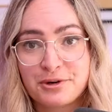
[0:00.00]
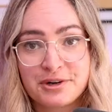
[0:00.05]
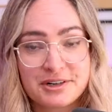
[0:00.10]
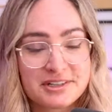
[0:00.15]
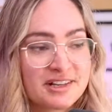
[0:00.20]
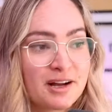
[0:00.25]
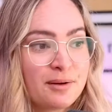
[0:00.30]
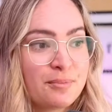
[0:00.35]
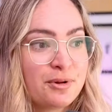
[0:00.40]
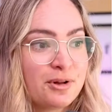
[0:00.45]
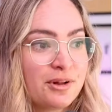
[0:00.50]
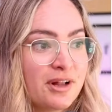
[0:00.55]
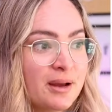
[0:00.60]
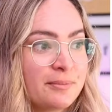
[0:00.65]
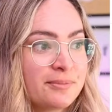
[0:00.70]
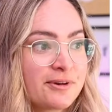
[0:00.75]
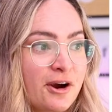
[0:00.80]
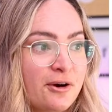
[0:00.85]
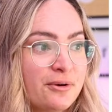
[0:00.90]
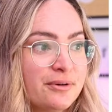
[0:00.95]
For example,
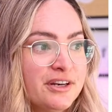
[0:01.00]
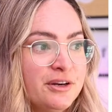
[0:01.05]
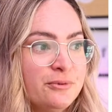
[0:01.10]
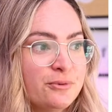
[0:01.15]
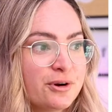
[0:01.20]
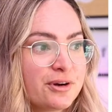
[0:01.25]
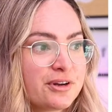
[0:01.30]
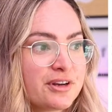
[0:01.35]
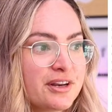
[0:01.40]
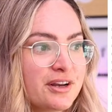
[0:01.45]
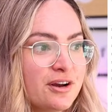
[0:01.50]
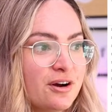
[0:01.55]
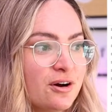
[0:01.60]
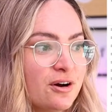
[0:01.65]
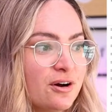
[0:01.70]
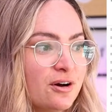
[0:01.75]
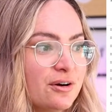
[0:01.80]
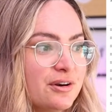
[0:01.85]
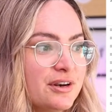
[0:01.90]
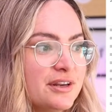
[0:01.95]
I'm currently working
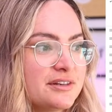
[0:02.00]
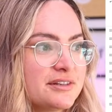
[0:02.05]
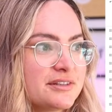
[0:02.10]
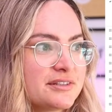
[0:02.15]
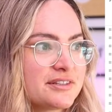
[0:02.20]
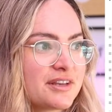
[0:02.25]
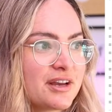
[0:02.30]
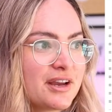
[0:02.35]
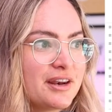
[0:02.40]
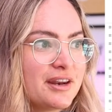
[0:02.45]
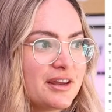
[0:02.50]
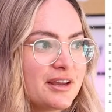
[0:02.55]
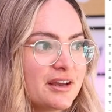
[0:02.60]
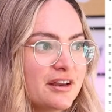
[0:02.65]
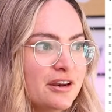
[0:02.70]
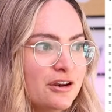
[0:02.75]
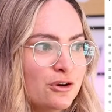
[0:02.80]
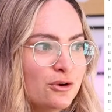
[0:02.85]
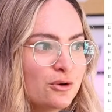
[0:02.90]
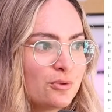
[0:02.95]
on designing
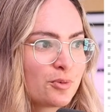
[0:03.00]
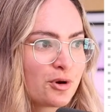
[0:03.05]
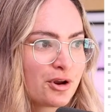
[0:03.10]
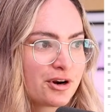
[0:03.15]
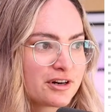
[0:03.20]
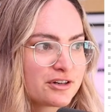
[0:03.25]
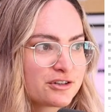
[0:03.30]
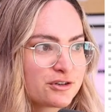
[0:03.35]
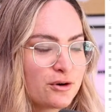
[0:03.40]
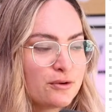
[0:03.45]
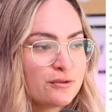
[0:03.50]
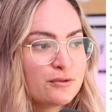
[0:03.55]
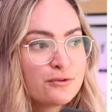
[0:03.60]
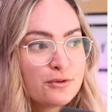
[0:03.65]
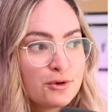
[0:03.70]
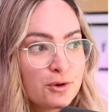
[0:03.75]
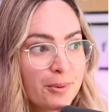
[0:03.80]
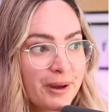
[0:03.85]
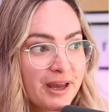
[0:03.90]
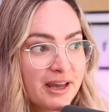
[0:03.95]
a new product
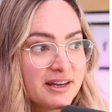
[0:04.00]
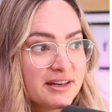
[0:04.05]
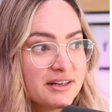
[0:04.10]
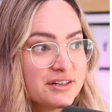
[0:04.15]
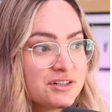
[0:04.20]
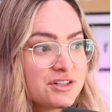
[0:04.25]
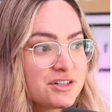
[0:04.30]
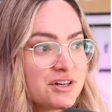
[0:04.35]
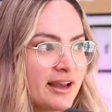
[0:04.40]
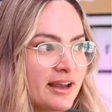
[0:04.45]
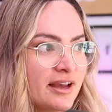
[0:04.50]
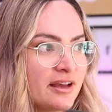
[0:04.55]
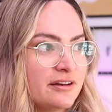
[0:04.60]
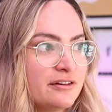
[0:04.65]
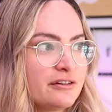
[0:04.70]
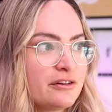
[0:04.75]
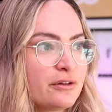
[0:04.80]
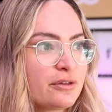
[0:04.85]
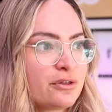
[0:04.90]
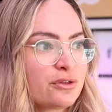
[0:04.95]
overview page,
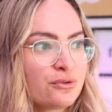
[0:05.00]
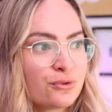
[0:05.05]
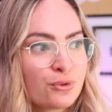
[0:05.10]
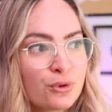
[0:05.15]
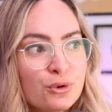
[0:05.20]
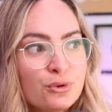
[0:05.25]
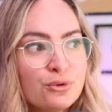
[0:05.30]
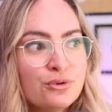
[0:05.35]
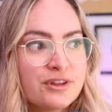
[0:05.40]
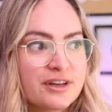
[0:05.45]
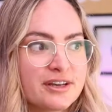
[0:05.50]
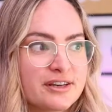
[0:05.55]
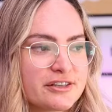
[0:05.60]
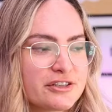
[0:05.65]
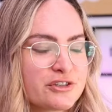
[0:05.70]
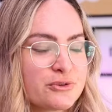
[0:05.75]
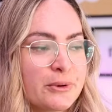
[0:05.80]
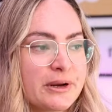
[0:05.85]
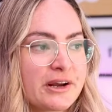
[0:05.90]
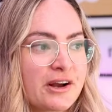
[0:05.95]
and through
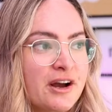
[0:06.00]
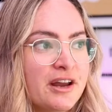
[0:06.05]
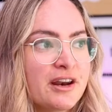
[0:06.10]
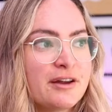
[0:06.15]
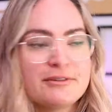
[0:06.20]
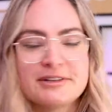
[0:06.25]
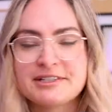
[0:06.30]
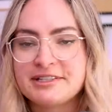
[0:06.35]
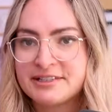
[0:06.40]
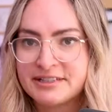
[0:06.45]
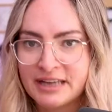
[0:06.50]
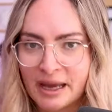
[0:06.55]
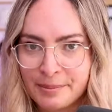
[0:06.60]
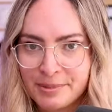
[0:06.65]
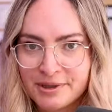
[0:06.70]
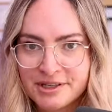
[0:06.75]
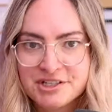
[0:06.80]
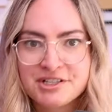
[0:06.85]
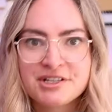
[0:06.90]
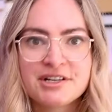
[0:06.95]
this, we're kind of
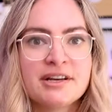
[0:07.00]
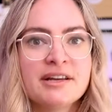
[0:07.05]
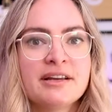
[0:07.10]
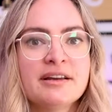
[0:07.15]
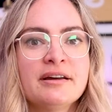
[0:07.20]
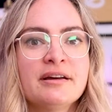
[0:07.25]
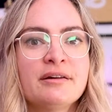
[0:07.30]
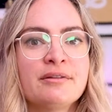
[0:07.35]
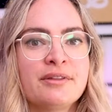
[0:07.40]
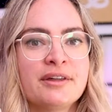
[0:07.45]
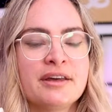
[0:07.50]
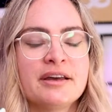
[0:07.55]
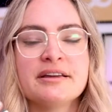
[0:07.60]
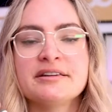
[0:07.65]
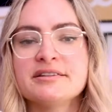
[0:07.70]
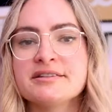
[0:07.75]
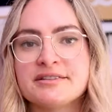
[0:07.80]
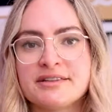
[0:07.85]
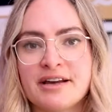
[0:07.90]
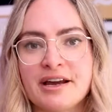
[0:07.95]
establishing
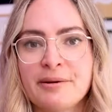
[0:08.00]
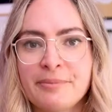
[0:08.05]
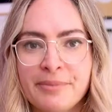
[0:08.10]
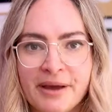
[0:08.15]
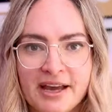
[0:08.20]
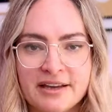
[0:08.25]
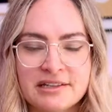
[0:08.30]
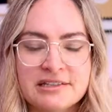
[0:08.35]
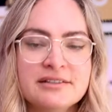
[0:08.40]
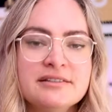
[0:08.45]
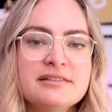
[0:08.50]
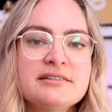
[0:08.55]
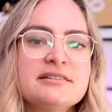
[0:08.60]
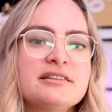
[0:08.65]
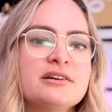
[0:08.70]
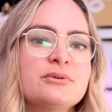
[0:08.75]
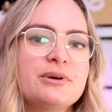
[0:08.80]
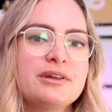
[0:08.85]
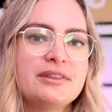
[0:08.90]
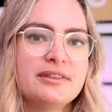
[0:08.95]
the design patterns
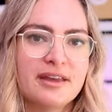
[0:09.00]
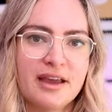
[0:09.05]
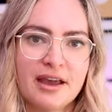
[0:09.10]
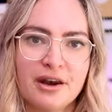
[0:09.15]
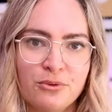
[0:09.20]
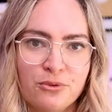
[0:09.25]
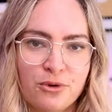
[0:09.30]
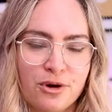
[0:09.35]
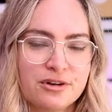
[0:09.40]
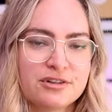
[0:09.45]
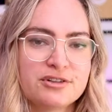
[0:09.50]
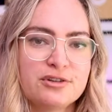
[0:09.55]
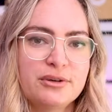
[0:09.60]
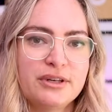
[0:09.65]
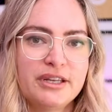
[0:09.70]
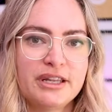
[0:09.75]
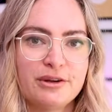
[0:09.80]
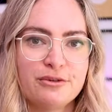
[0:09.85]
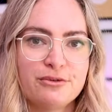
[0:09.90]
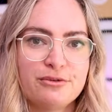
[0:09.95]
that we then want to
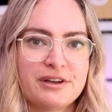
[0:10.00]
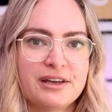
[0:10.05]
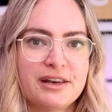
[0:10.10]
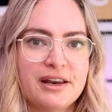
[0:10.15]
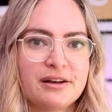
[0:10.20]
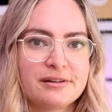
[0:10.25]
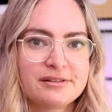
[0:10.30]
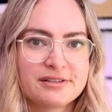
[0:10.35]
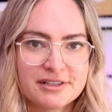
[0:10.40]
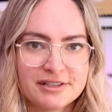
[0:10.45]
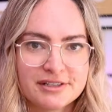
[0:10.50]
live in our